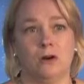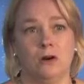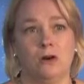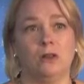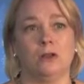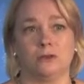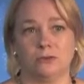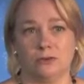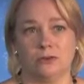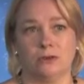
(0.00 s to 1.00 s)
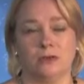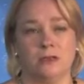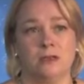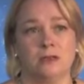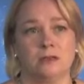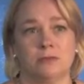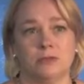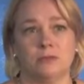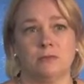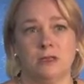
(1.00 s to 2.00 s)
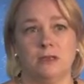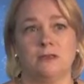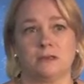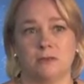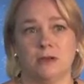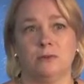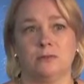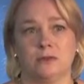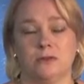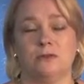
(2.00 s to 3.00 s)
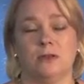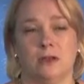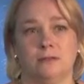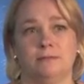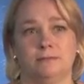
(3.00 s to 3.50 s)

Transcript: all unlearn, but you may need some help to do that.